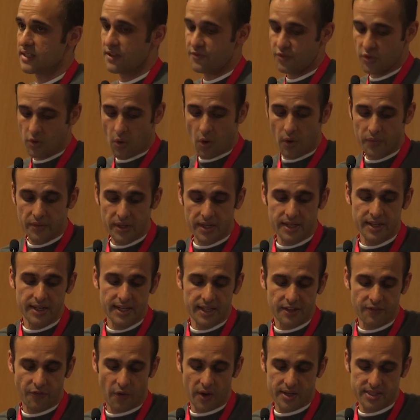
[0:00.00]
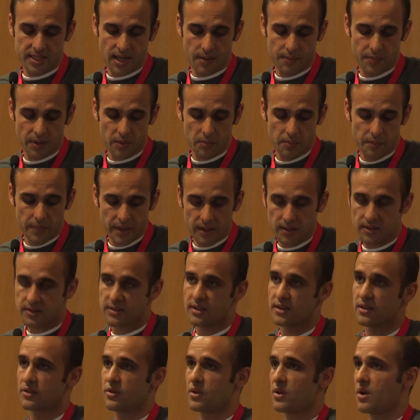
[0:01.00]
If you only need, for example,
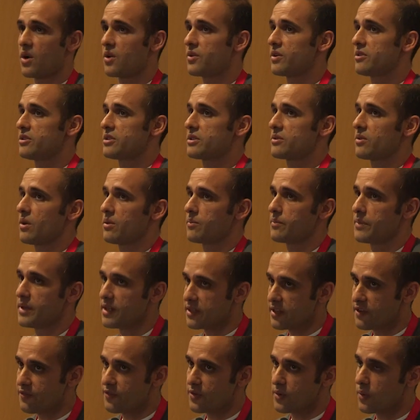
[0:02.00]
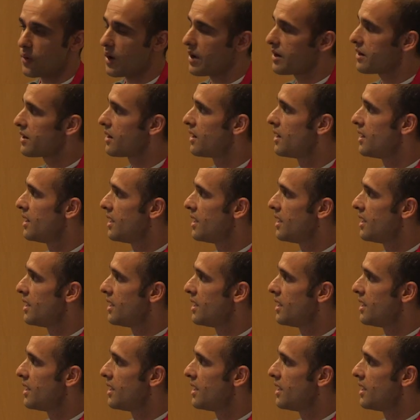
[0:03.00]
build, you can only install build if you want.